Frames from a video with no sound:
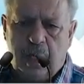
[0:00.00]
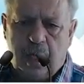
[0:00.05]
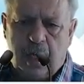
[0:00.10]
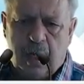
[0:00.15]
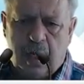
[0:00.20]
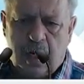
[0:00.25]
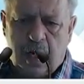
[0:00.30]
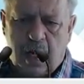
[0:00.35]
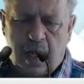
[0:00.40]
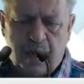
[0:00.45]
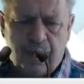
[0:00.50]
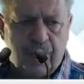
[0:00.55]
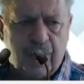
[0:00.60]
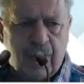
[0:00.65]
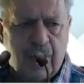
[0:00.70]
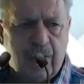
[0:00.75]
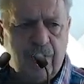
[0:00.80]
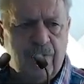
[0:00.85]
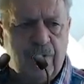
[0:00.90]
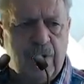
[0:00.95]
life
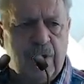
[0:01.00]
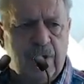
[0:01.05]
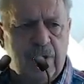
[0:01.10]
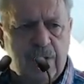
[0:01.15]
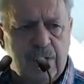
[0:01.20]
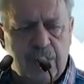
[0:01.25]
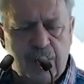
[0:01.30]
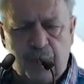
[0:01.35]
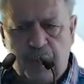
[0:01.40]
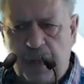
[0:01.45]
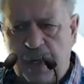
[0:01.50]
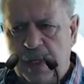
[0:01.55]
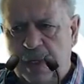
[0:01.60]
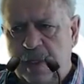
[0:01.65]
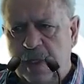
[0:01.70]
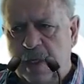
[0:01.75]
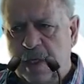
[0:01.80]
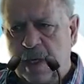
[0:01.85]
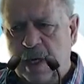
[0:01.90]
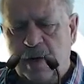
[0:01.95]
cover,
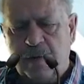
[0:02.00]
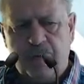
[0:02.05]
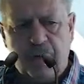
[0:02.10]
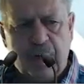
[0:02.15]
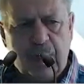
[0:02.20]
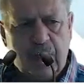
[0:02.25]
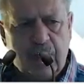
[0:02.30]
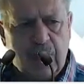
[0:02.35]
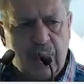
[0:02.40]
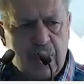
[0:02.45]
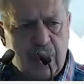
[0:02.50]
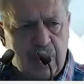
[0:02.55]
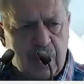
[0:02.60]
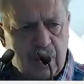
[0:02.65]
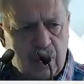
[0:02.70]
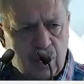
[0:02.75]
disability cover,